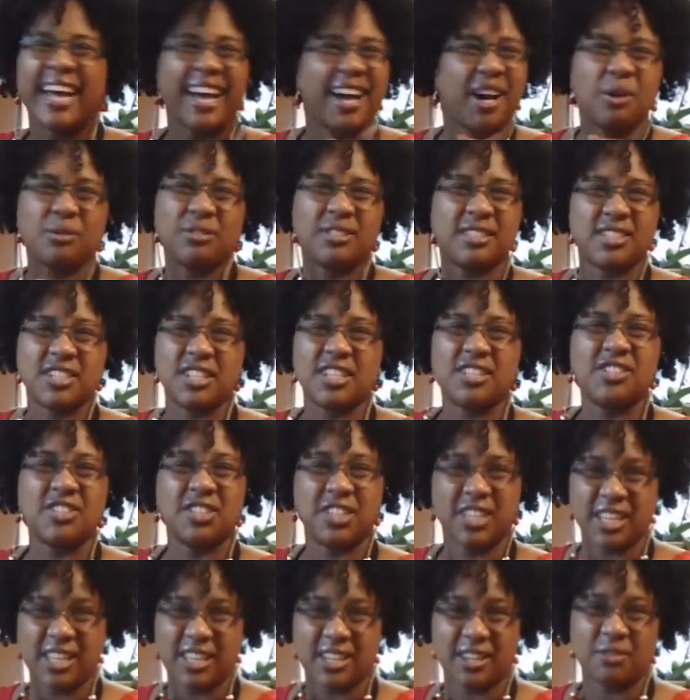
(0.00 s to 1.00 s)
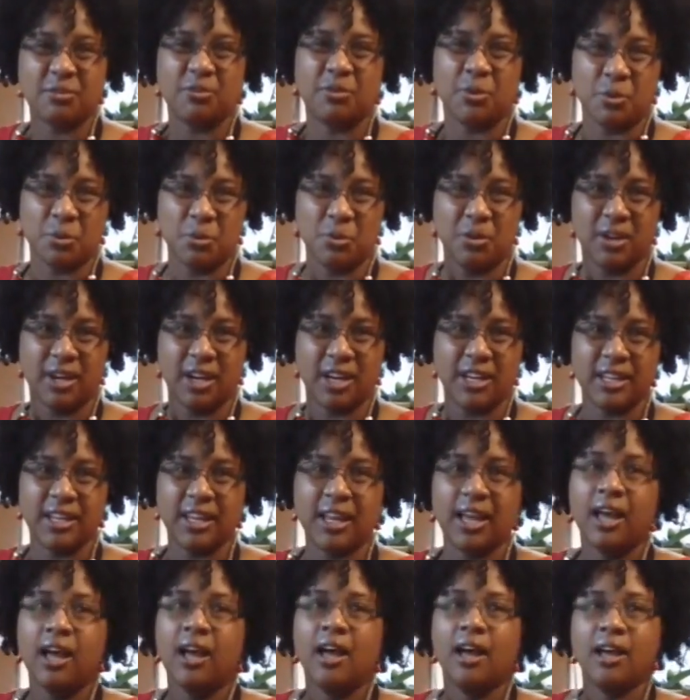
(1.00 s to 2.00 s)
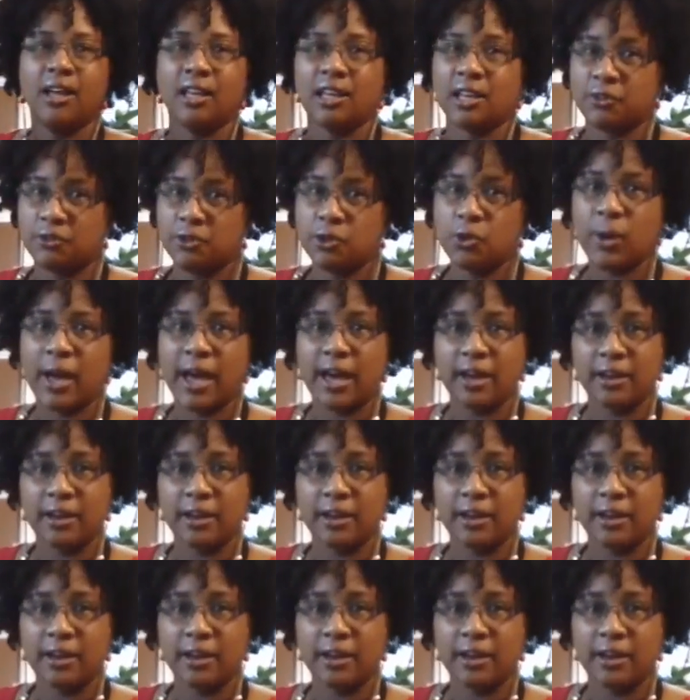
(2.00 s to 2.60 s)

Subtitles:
I don't suggest you get it, for one, if you